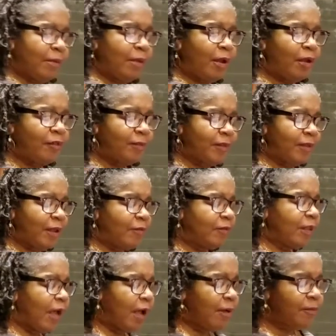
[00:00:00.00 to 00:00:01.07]
lost
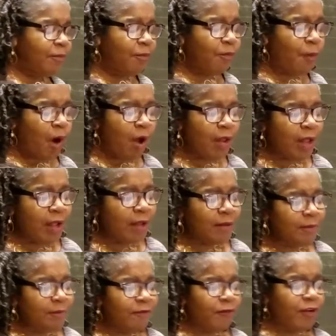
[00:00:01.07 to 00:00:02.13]
uh, walk,
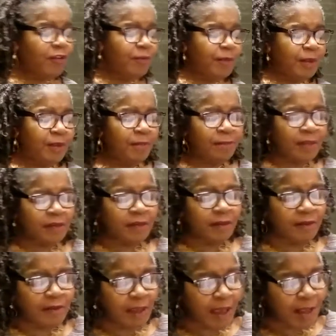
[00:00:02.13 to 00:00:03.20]
um, forced me to miss the
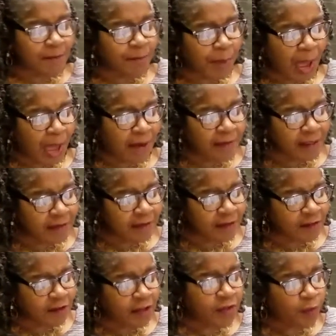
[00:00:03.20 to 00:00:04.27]
step I uh, bottom us I
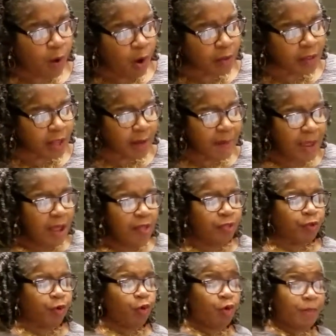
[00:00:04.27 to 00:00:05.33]
just walked up,
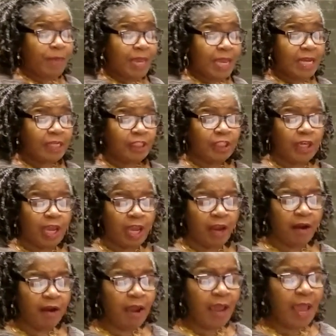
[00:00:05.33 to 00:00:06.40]
threw me in a
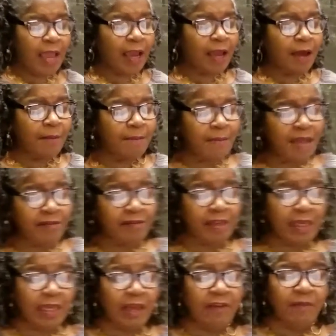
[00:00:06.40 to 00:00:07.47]
chair, and commenced to
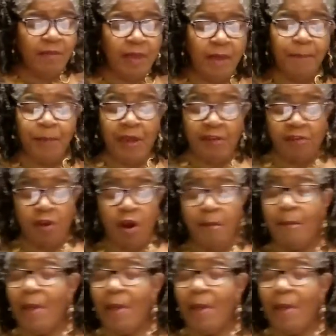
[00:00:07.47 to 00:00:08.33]
give me a piece of her